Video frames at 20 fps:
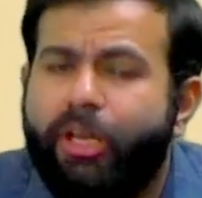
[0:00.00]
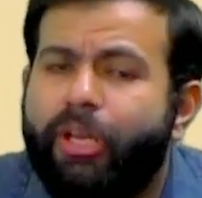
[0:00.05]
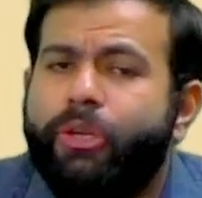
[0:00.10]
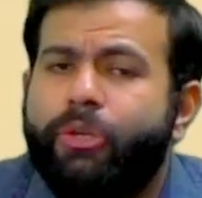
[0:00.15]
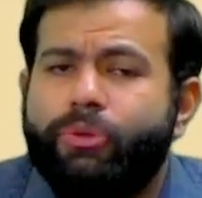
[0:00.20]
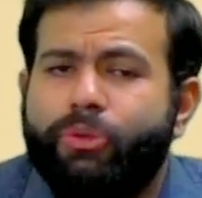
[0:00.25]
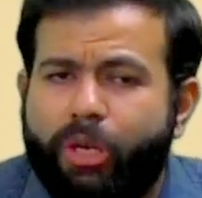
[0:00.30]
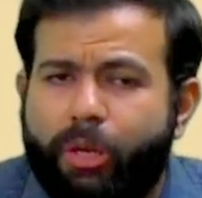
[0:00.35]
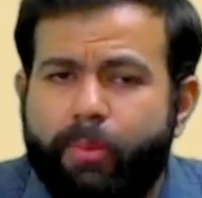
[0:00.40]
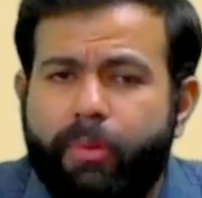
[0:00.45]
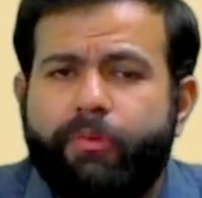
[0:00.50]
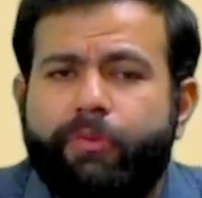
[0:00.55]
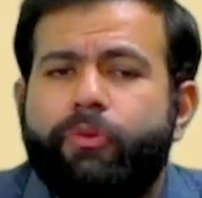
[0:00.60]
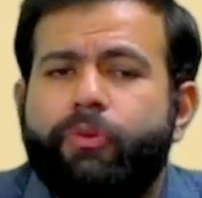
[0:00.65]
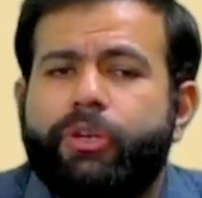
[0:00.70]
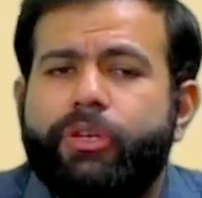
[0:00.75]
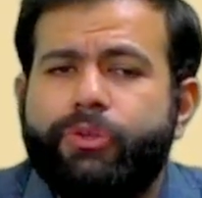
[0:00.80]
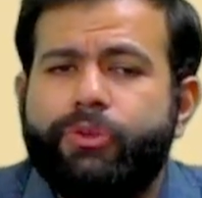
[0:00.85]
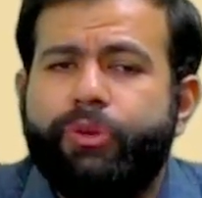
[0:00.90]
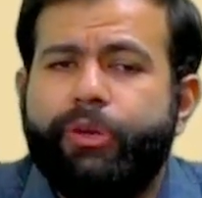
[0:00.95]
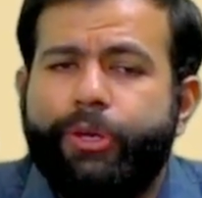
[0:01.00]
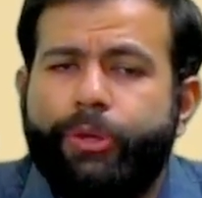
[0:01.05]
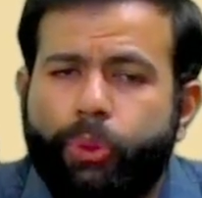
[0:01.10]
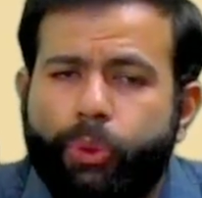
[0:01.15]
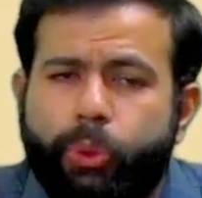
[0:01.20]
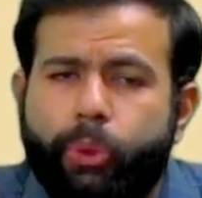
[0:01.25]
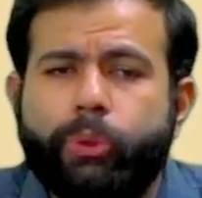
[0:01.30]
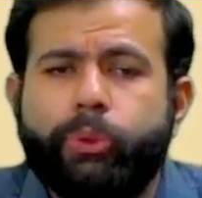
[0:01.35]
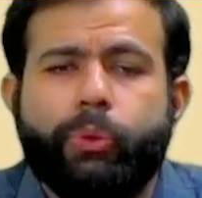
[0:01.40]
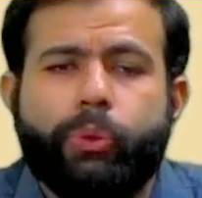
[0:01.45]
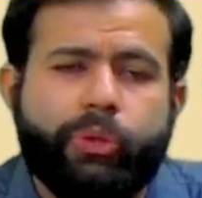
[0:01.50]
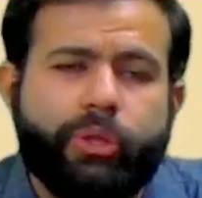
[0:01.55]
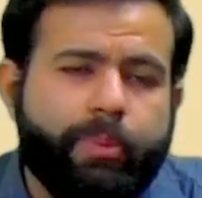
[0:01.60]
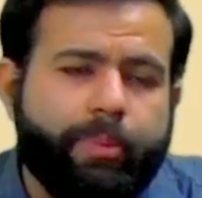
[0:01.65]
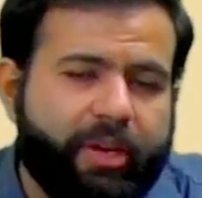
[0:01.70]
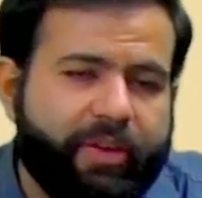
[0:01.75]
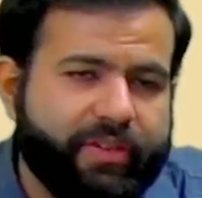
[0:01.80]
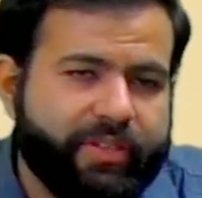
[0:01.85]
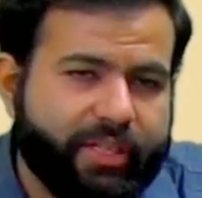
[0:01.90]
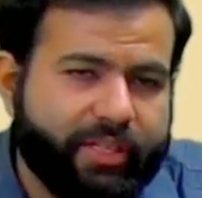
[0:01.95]
So number 4 is you need to go through the
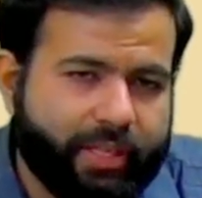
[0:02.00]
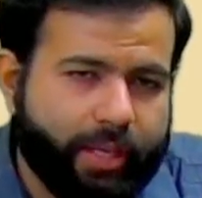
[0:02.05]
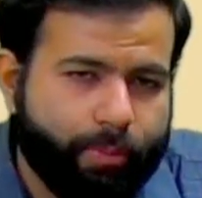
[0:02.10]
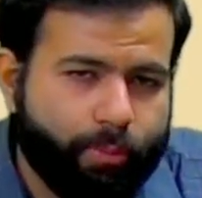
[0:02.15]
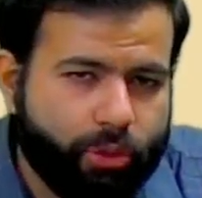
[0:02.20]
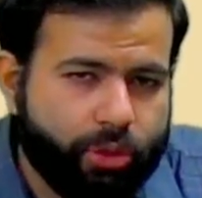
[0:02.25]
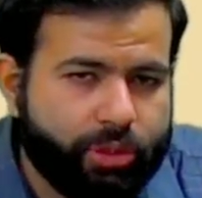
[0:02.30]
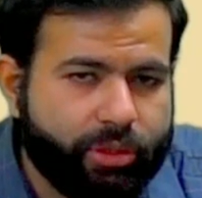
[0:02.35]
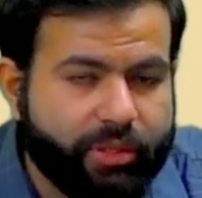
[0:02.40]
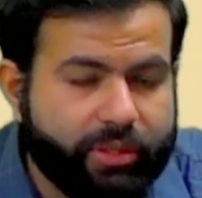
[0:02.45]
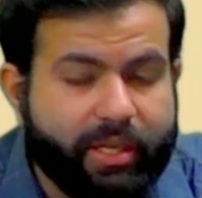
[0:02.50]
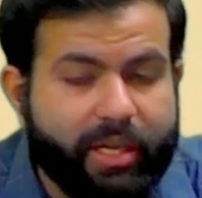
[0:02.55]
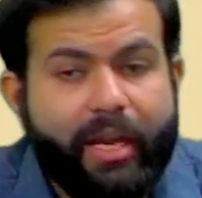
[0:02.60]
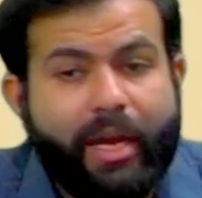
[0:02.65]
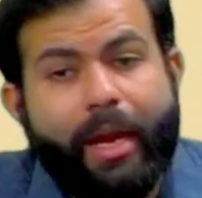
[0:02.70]
previous exam questions.